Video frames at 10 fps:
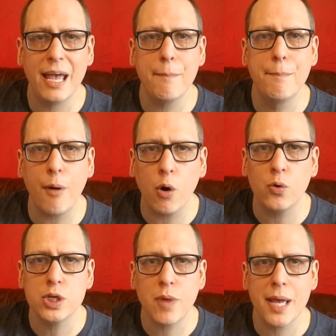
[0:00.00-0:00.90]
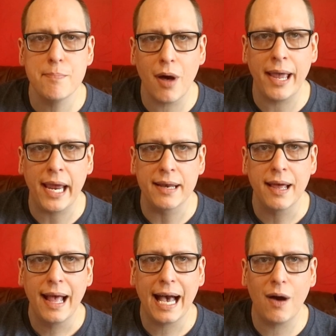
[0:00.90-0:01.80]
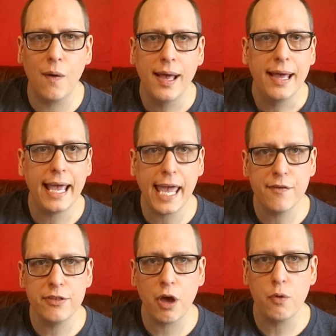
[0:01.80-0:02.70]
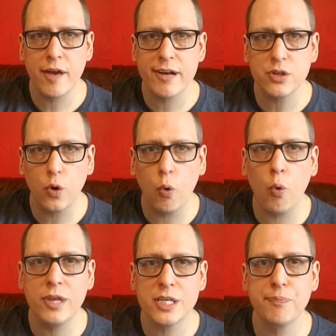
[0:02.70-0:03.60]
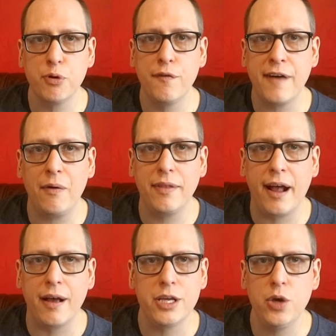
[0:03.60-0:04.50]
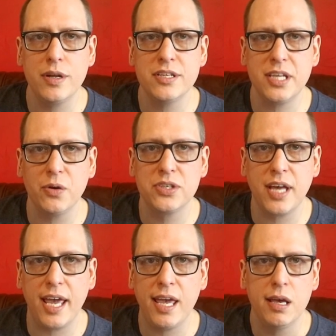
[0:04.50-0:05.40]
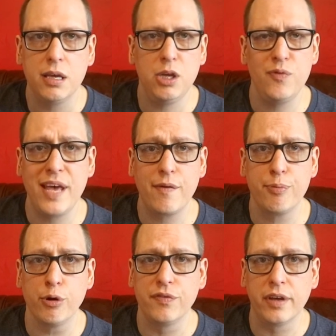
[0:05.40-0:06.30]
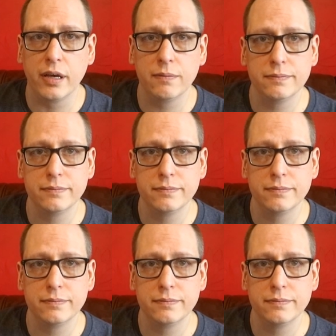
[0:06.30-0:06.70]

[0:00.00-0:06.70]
It boggles my mind how, even though there is all this proof out there, you can still say you've never proved it.